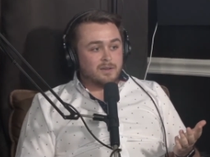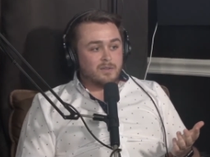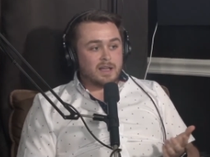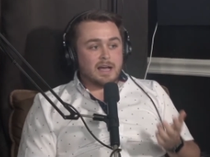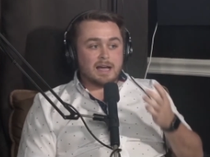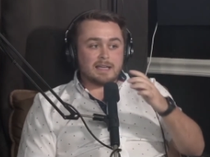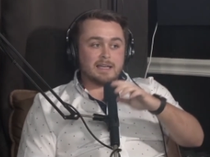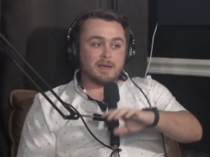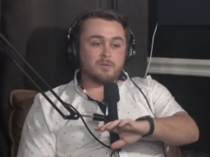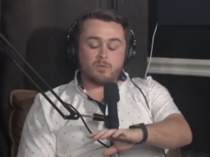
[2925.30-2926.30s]
Like, I
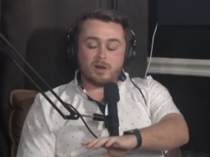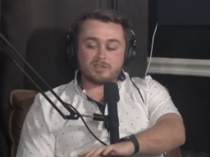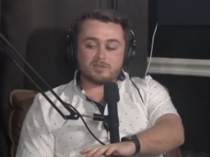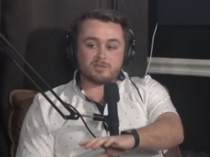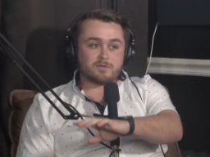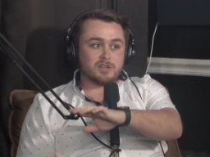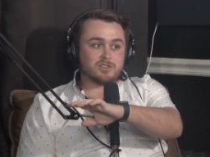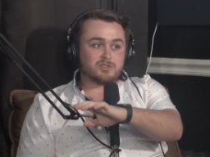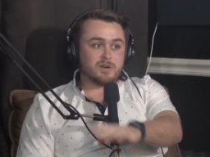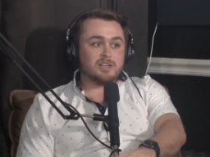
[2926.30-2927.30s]
get Russell's
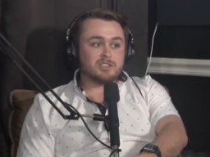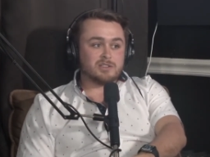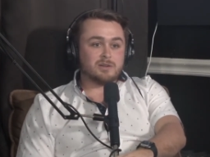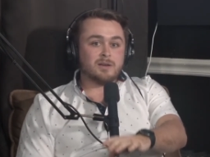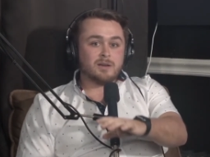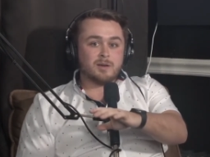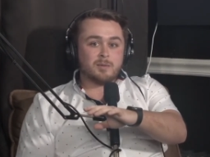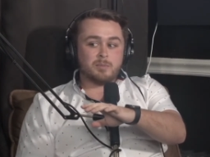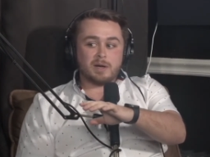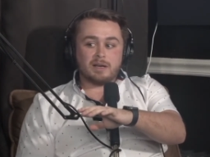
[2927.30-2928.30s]
frustration,
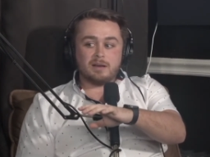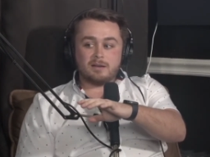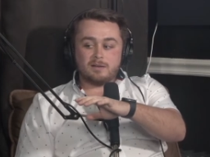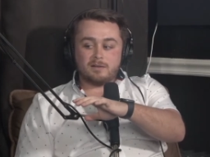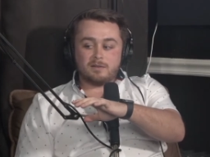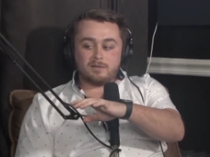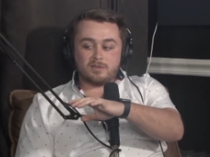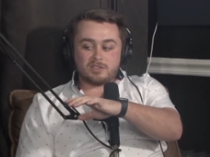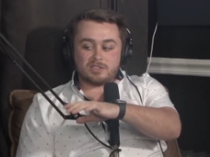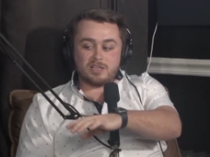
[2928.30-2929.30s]
but
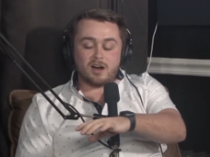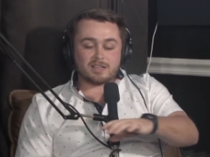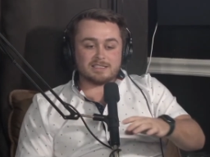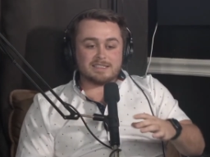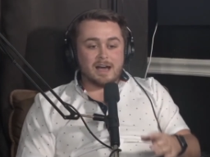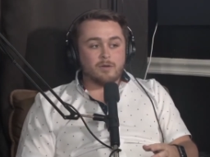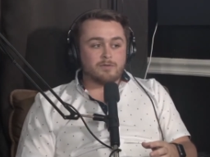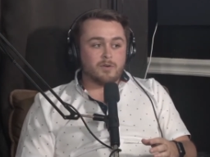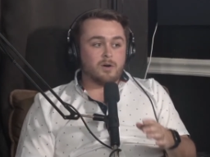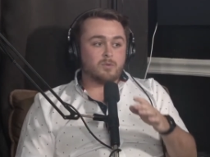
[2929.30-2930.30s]
the Seahawks'
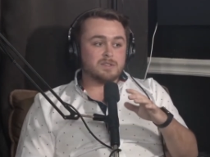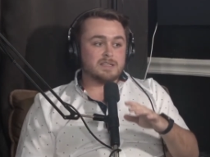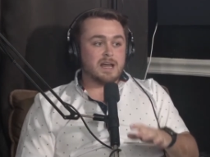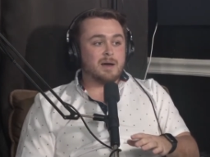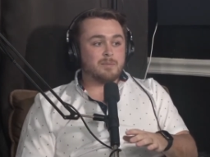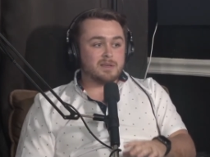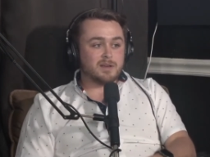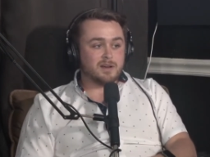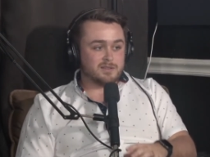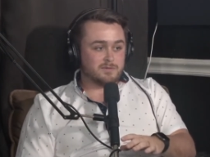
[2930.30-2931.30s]
downfall was not
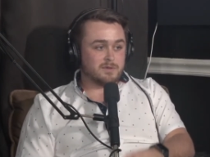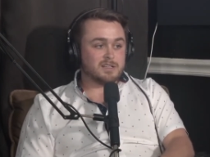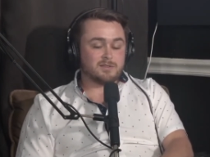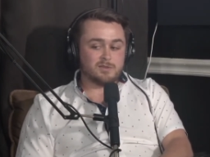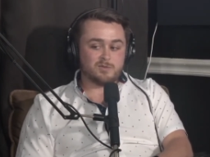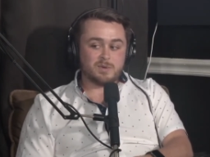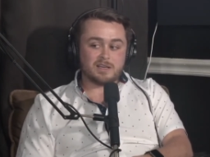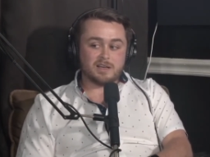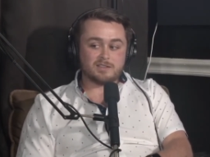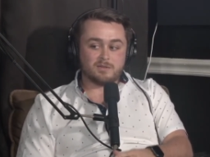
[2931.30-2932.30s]
because of Russell. It was
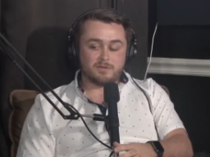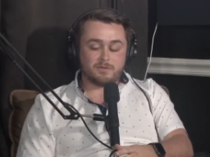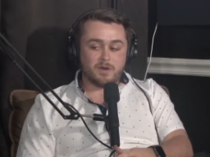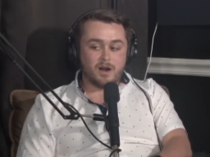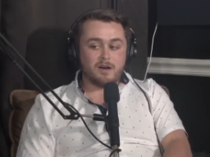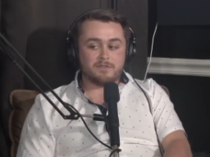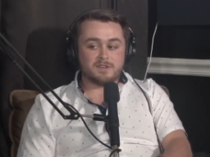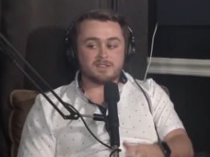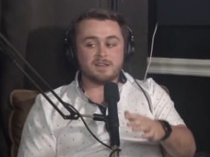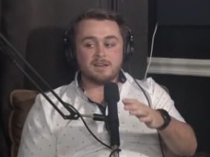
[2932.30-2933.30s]
because of the front
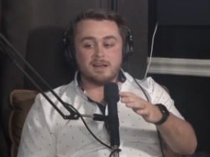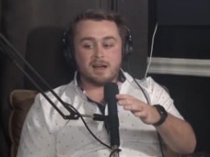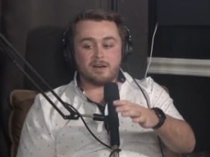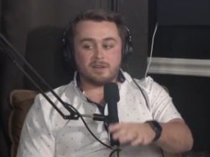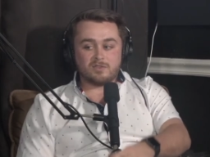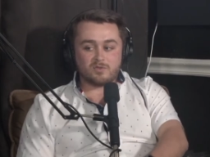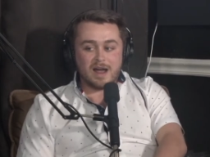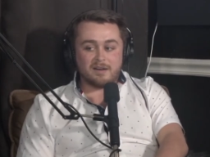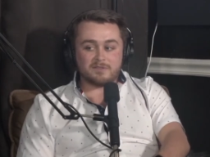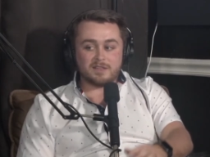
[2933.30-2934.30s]
office, how they
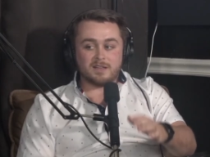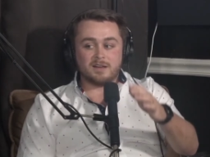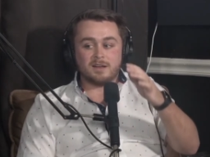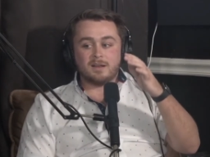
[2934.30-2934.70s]
drafted,